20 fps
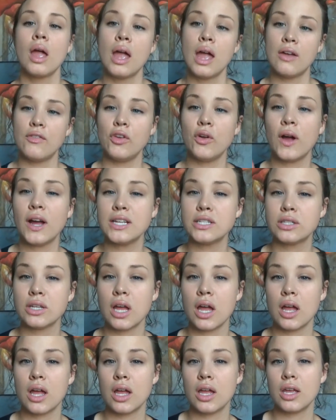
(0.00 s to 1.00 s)
If you guys
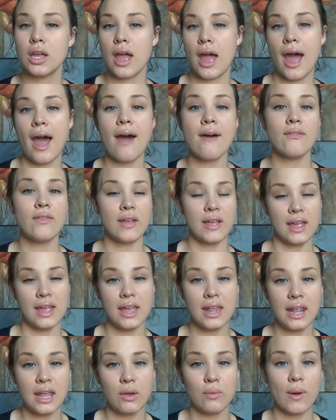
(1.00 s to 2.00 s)
have
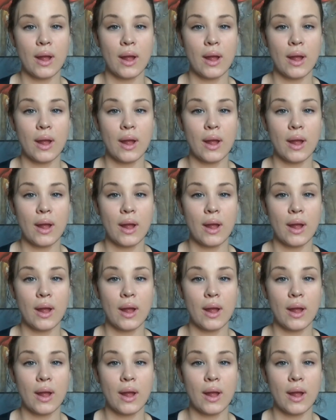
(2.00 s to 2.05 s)
any